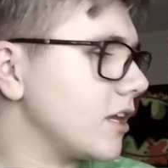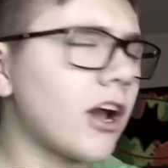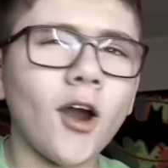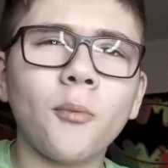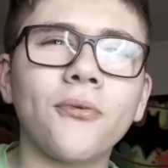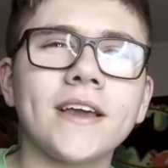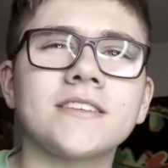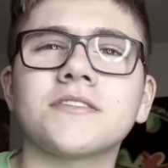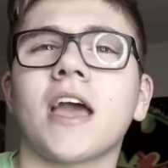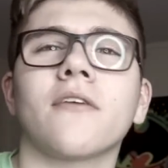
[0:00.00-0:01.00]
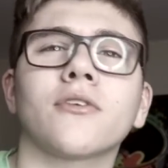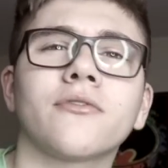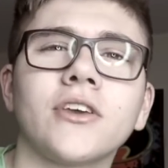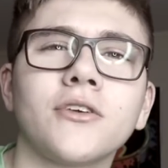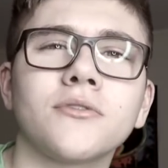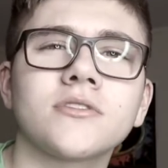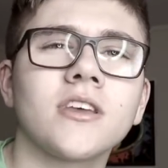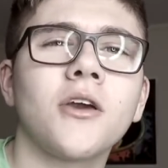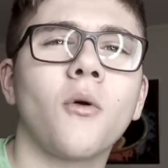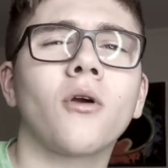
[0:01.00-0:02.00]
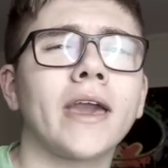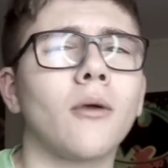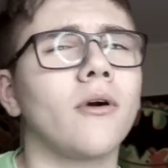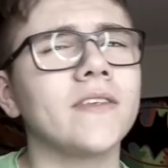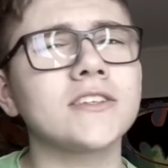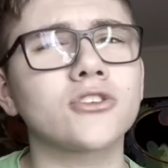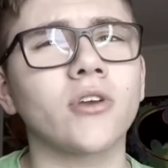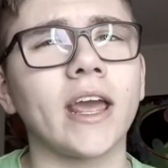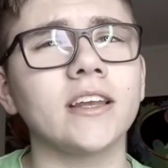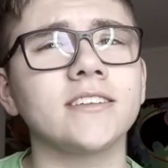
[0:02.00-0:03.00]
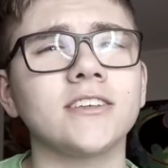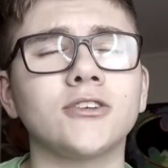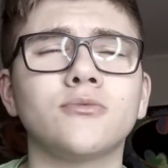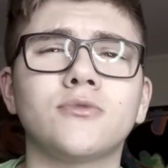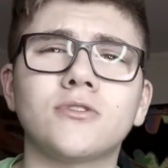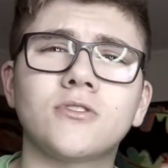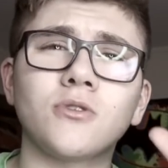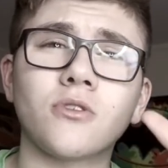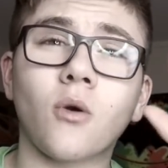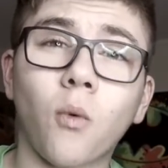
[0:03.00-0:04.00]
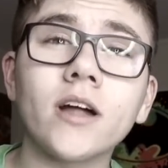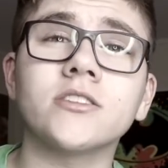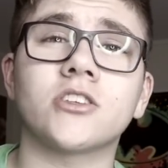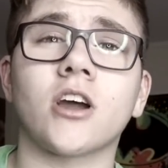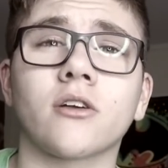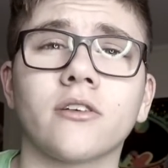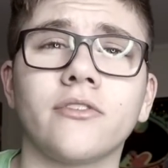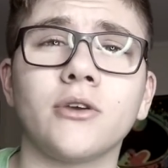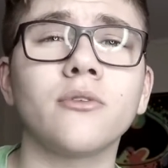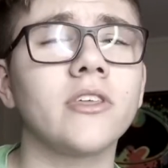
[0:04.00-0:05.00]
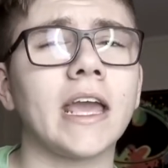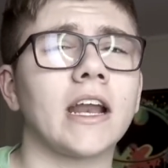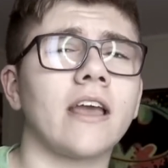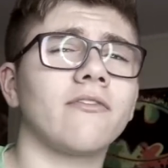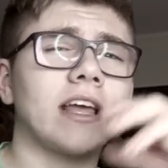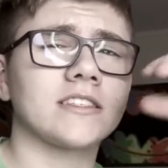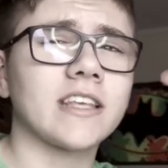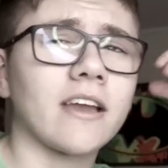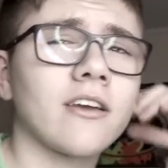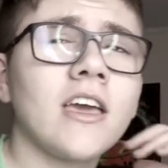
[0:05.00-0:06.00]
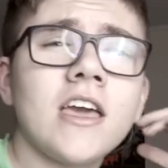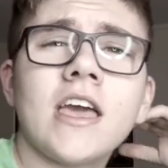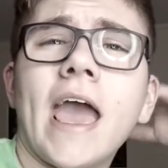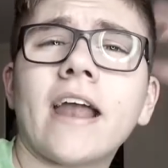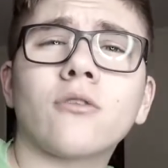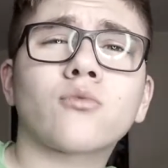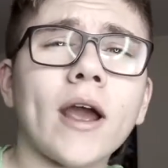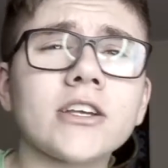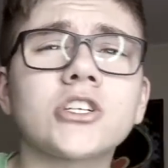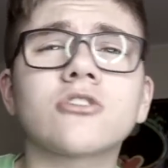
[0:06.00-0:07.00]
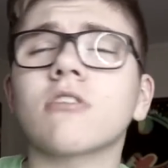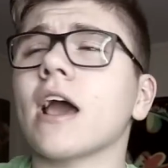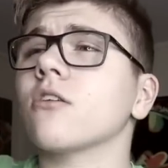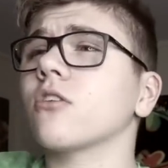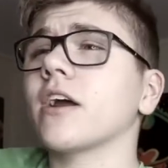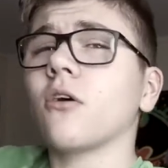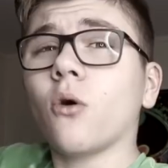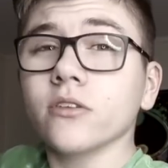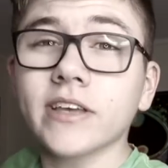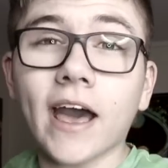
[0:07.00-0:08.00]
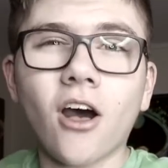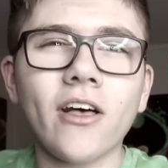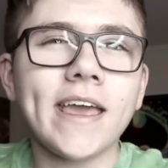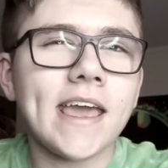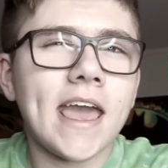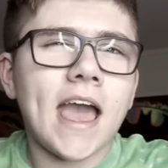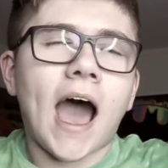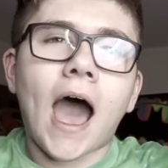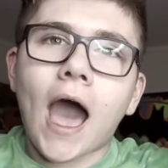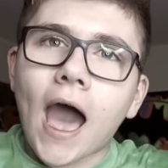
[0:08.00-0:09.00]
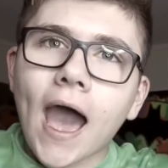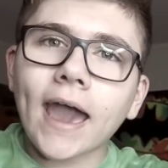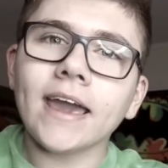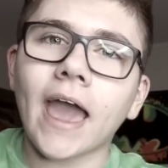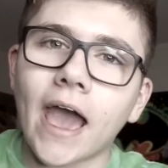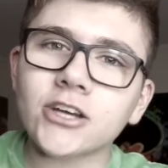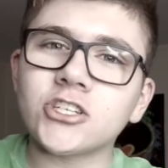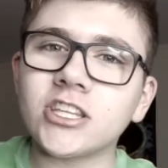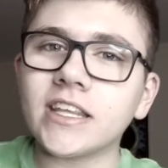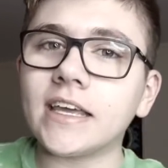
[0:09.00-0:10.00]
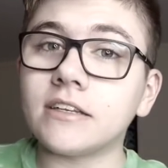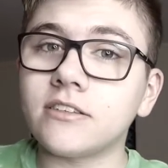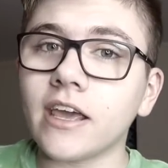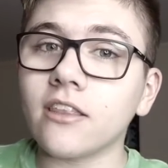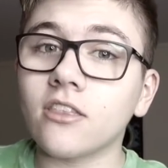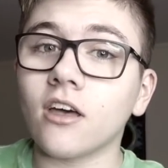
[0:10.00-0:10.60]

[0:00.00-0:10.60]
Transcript: You know how places have reviews? Okay, well, this trend, you do the one-star review thing, if that's like at a restaurant or at a hotel. I actually did